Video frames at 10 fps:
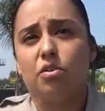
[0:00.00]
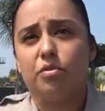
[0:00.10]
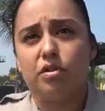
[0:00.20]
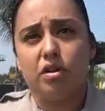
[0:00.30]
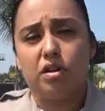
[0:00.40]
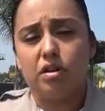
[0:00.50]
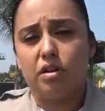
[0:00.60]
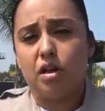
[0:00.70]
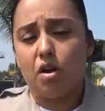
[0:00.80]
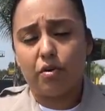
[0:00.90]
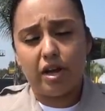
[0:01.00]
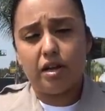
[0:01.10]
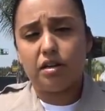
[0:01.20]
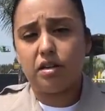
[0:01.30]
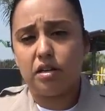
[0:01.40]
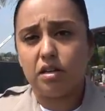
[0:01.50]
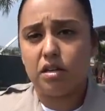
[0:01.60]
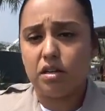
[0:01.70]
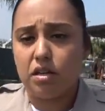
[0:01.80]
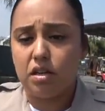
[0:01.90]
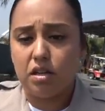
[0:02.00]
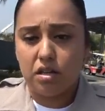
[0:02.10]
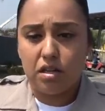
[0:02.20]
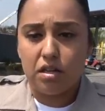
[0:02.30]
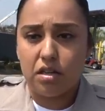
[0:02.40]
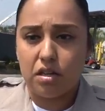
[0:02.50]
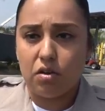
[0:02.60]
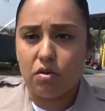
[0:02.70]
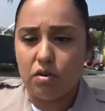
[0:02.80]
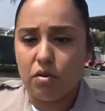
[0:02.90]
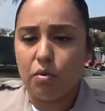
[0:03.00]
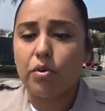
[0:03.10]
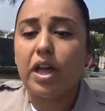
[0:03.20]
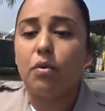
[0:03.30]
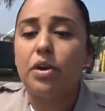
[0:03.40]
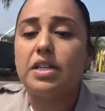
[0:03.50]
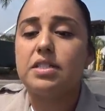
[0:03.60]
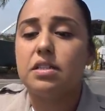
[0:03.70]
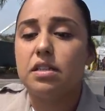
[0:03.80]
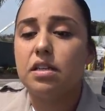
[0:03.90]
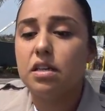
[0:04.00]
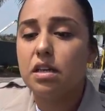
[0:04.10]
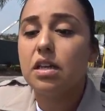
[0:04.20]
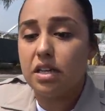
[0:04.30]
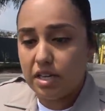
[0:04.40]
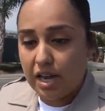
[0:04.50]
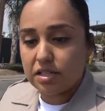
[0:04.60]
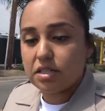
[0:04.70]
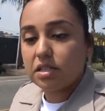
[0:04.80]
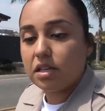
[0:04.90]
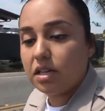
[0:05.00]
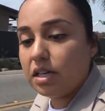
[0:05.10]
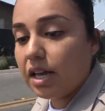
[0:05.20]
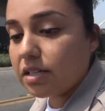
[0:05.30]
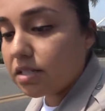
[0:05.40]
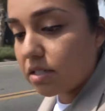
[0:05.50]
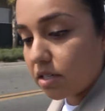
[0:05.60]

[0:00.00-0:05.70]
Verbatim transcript: Exactly. Okay. The only thing I have is this. Okay, what is You wanna lift it? It's a taser. Yes. yes.